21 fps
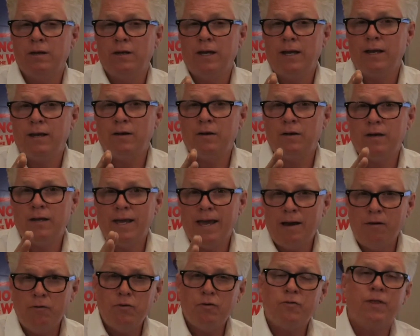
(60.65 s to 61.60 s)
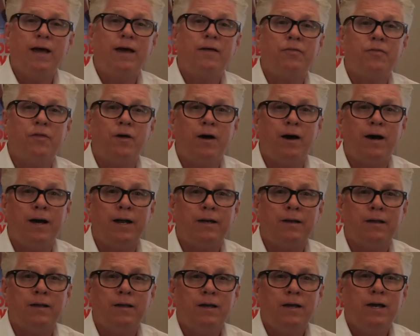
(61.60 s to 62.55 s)
and counter that thought
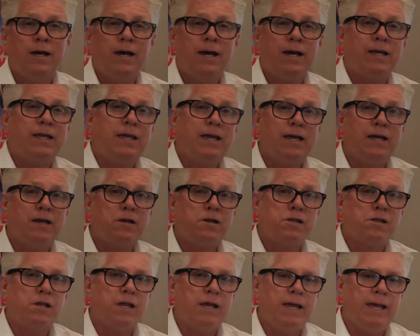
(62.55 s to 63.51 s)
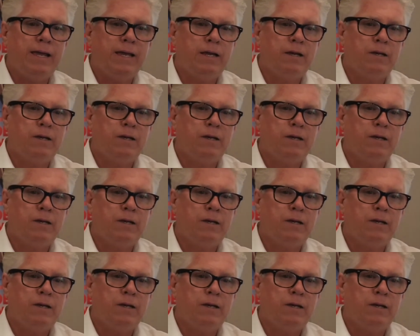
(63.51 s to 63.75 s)
against a